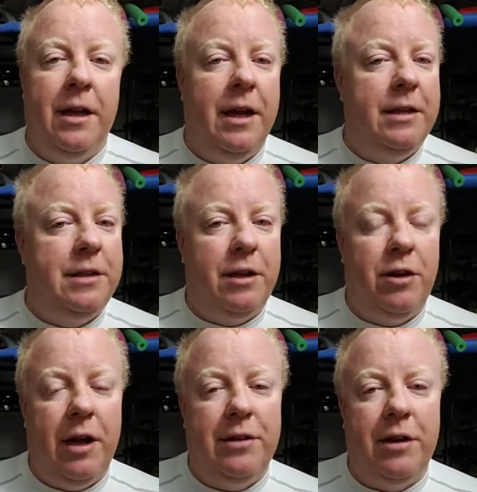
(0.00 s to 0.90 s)
It's
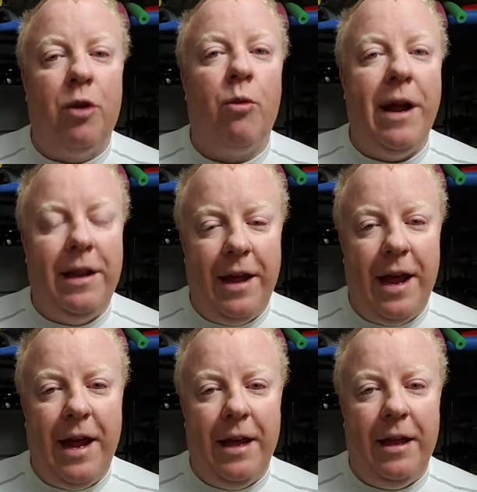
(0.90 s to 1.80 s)
a great
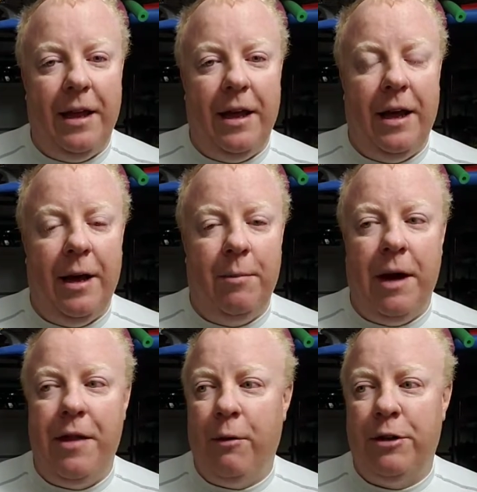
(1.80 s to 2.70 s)
day.
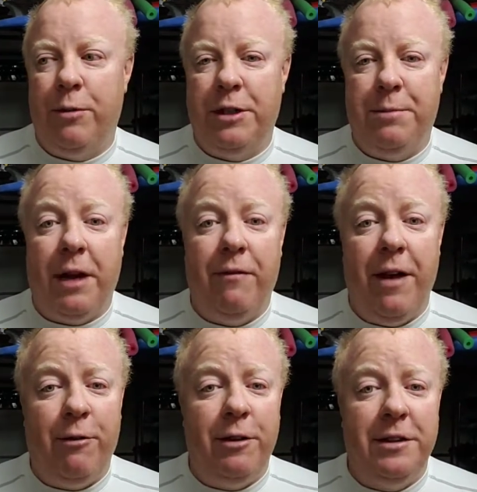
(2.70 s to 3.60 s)
I think we should respect
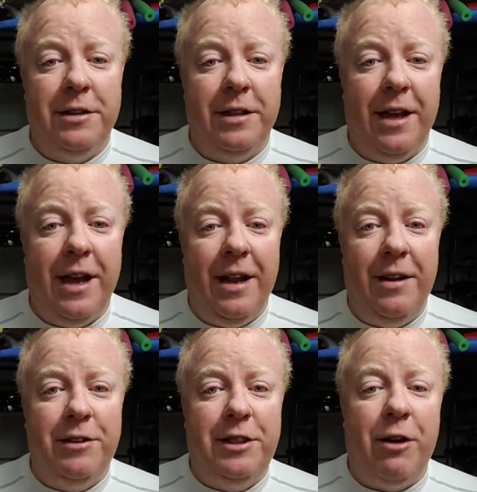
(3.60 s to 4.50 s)
veterans
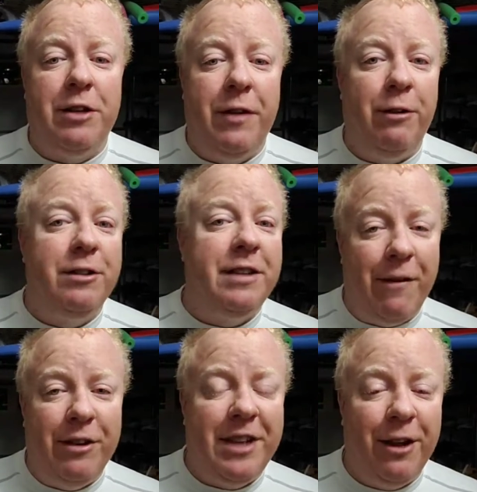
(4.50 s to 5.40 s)
and cherish veterans
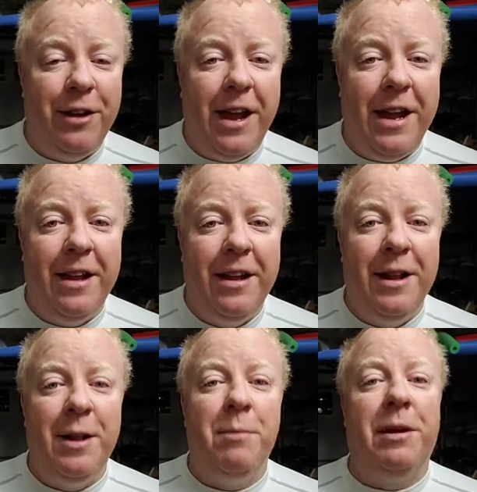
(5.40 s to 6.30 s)
every single day,
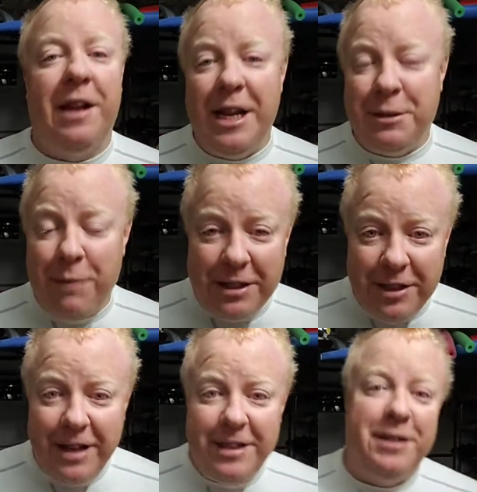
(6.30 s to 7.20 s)
but today
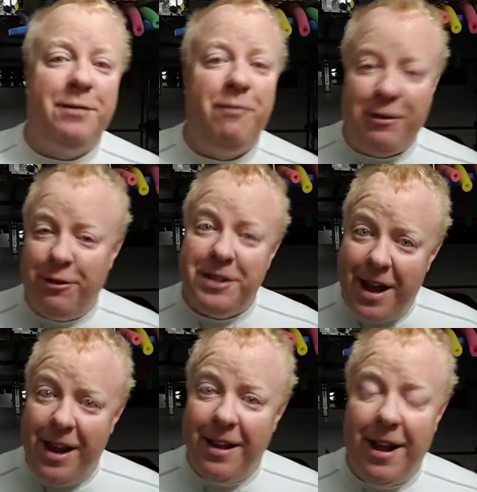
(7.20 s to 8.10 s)
especially because it's Veterans
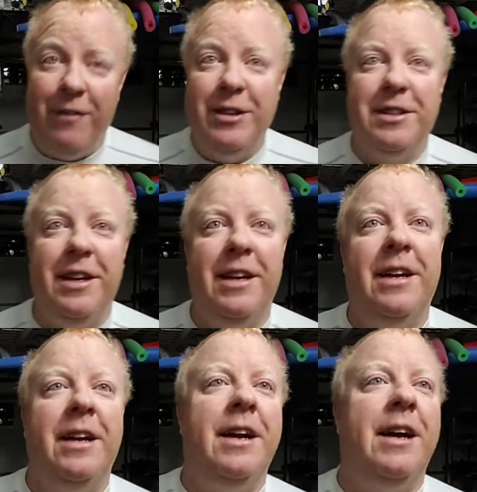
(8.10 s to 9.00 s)
Day, obviously.
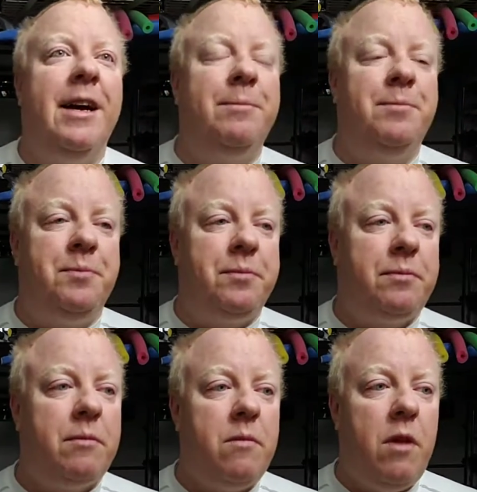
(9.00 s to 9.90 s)

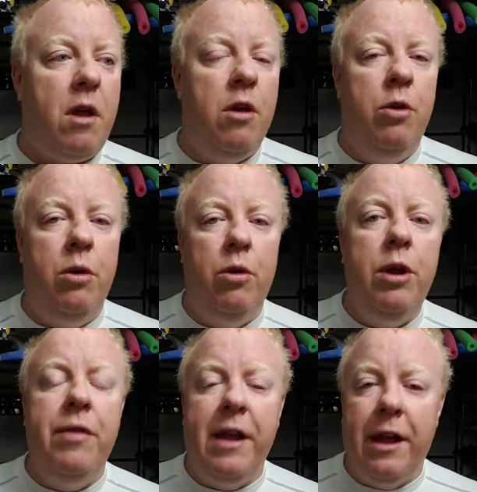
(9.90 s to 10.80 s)
Who do
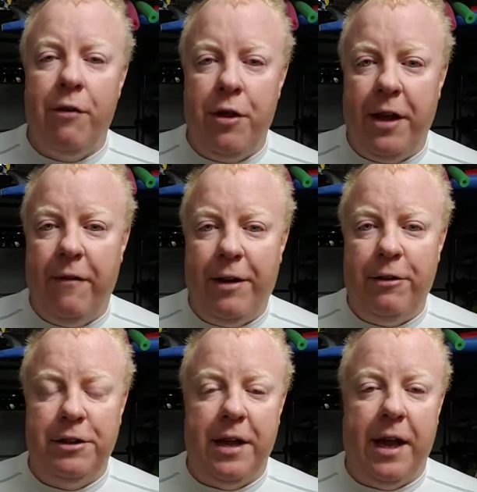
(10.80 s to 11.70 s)
you think of when you think of
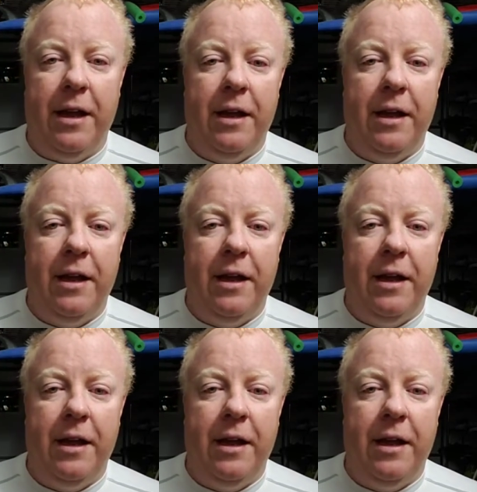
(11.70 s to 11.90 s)
Veterans Day?